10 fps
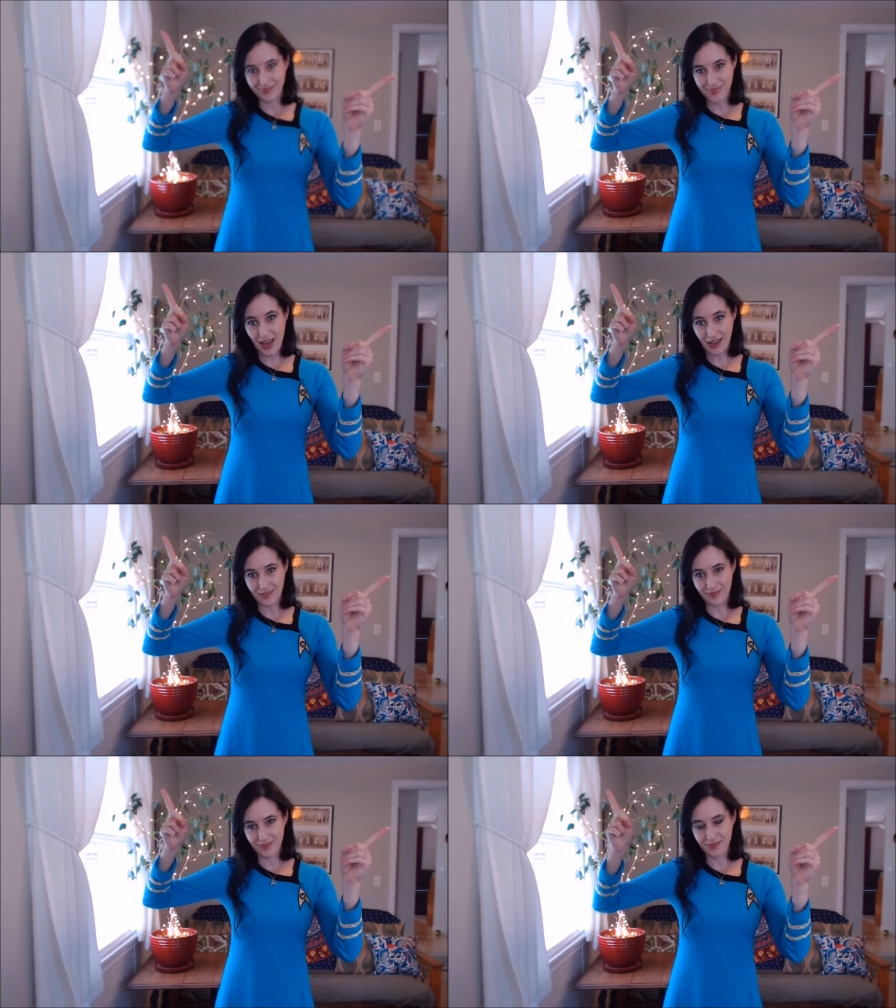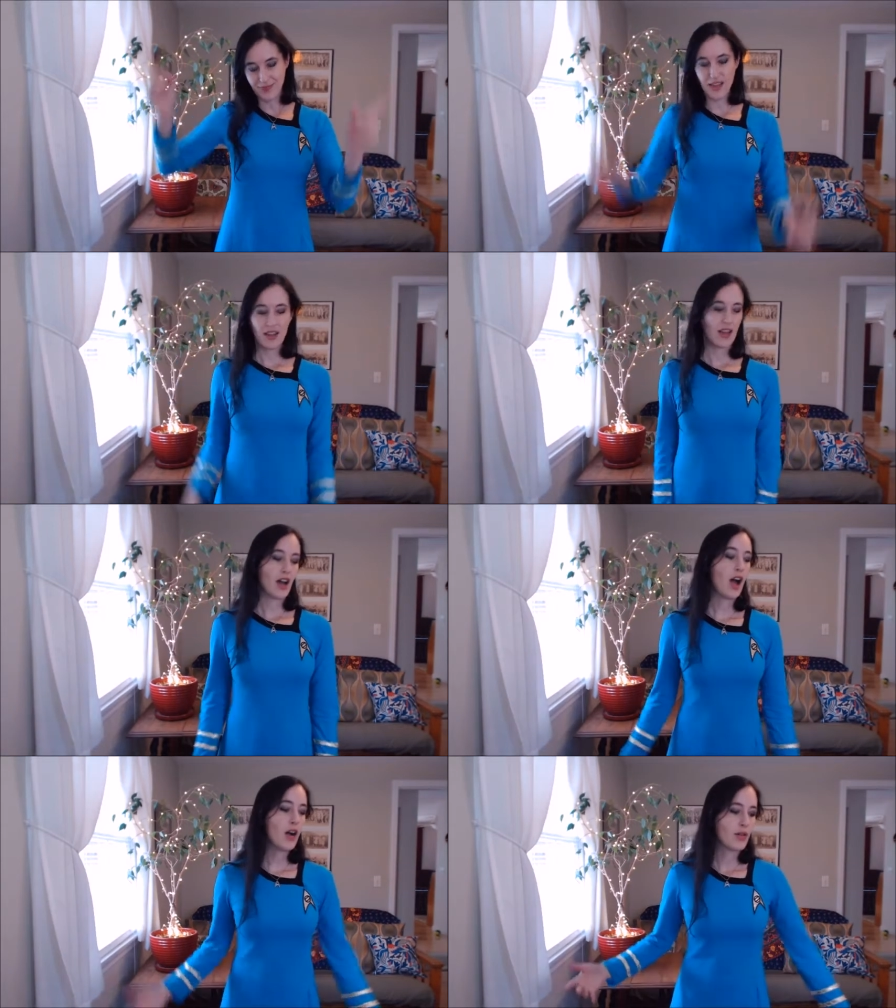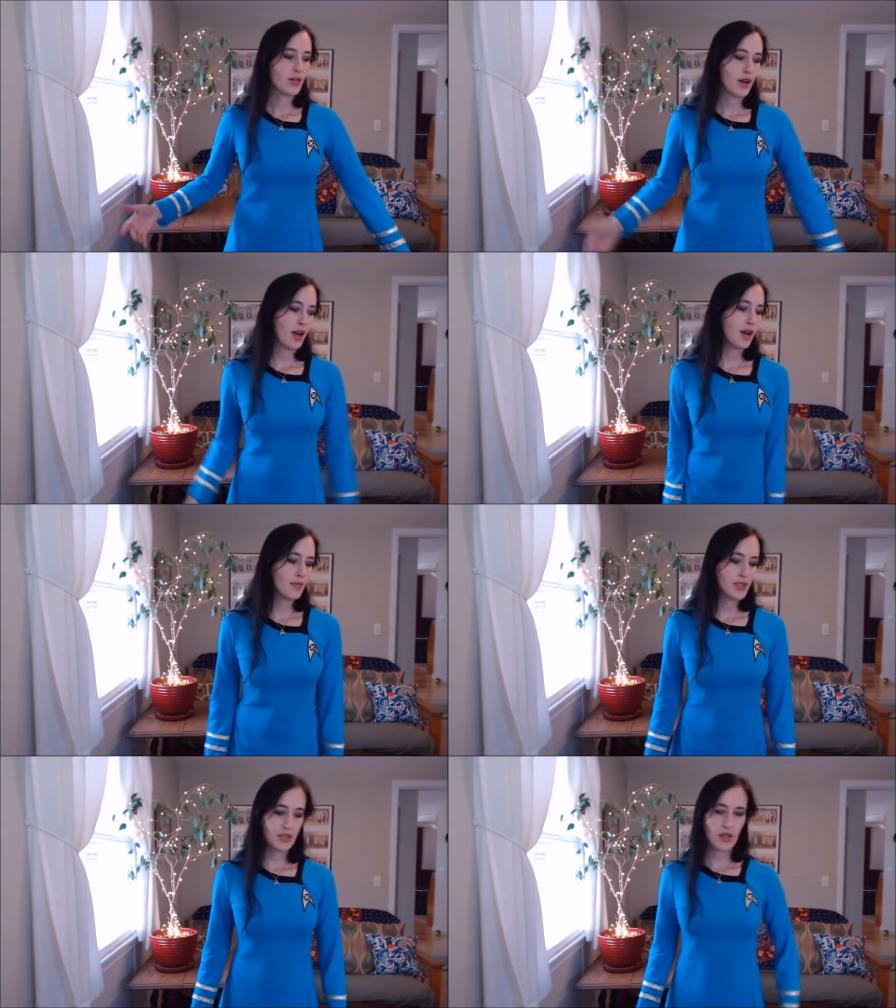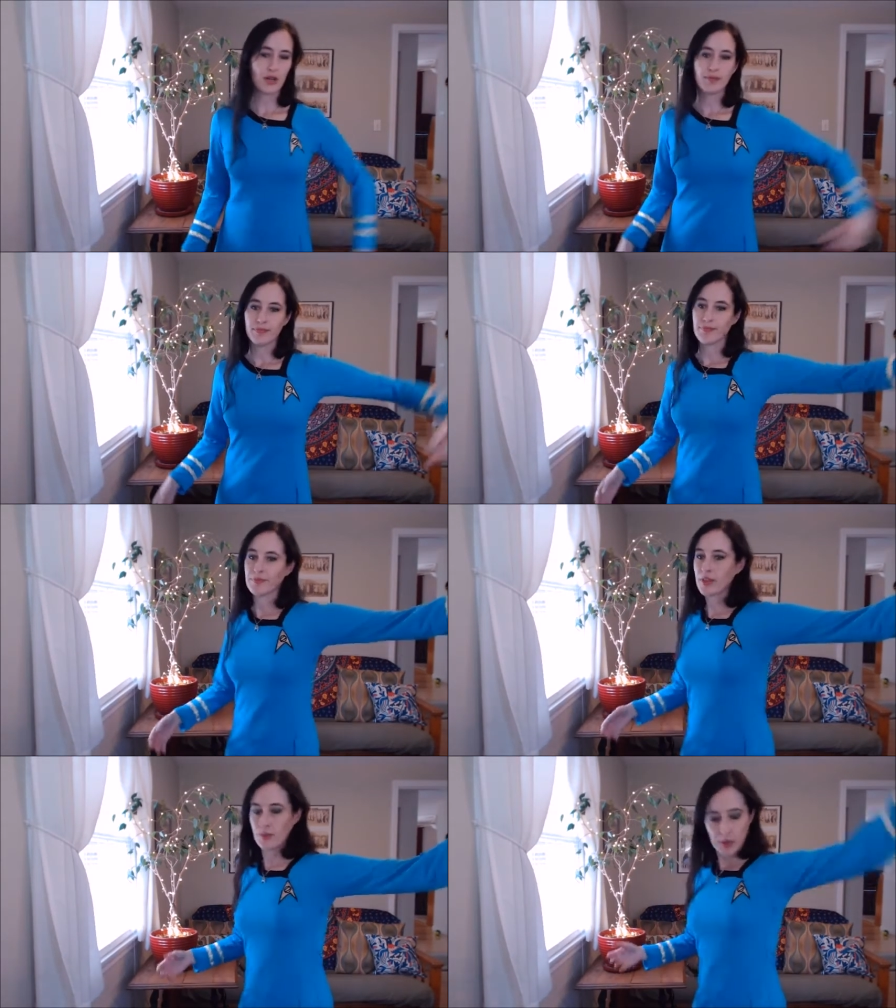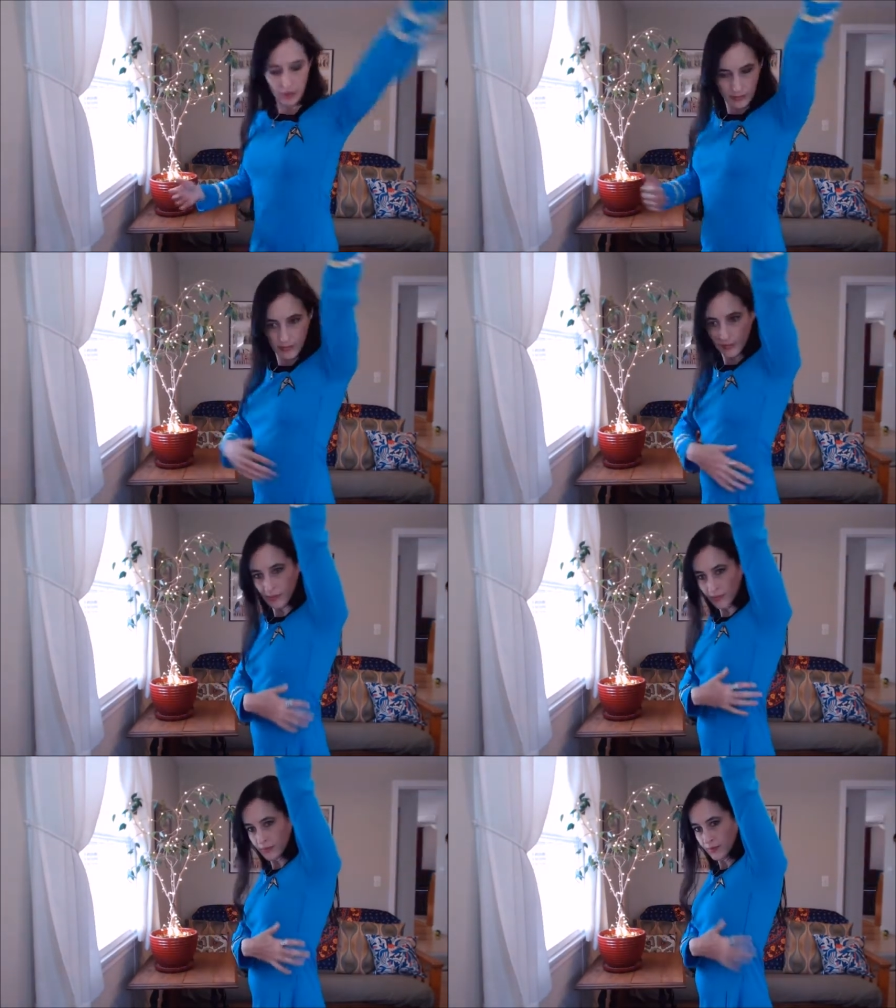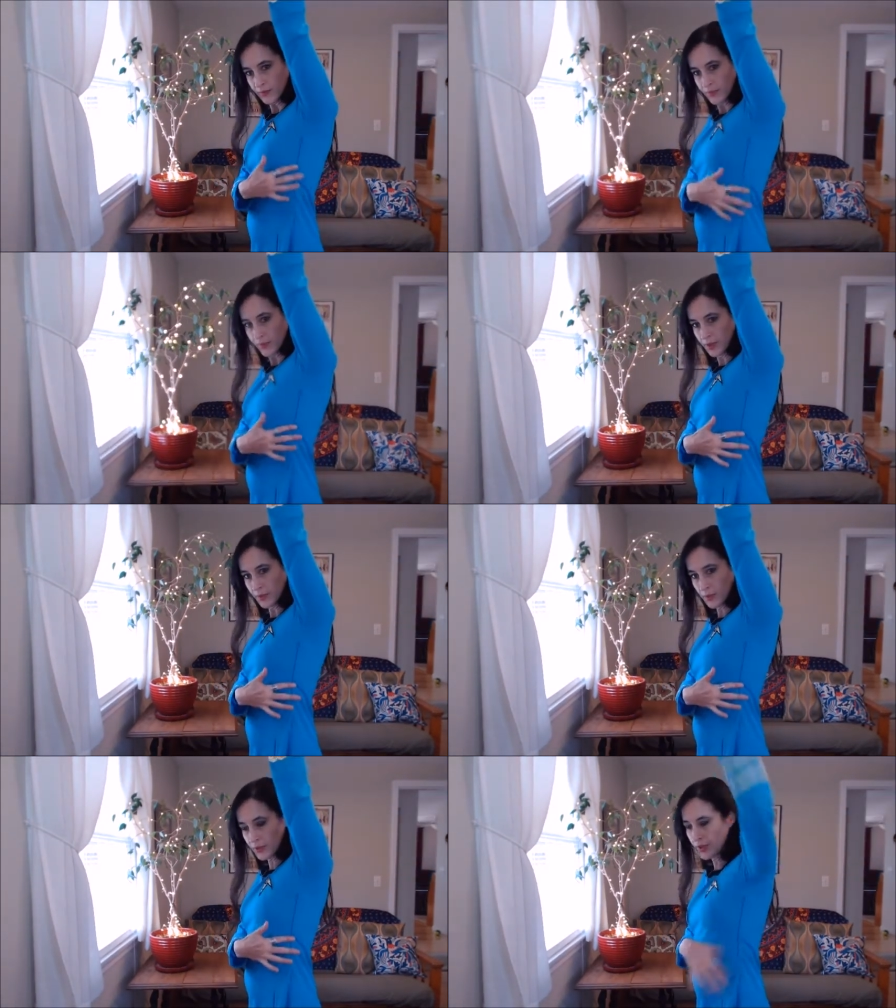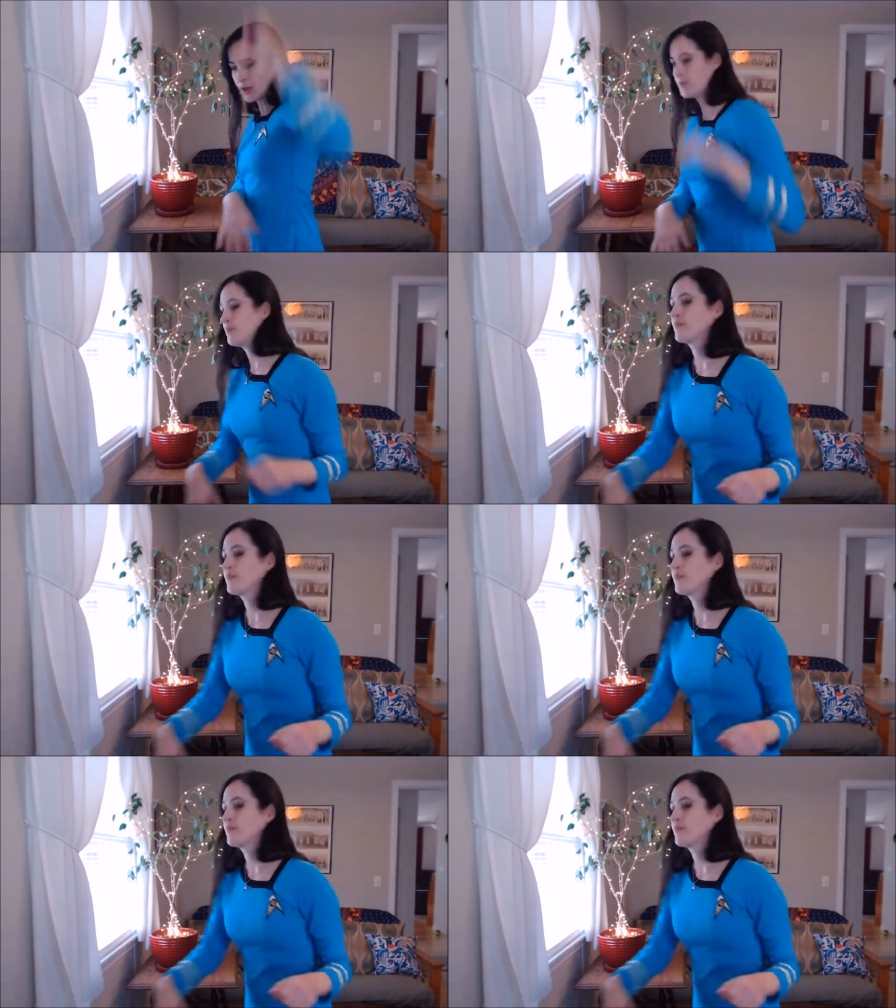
that. Oh, um, just, you know, this one zips up the side.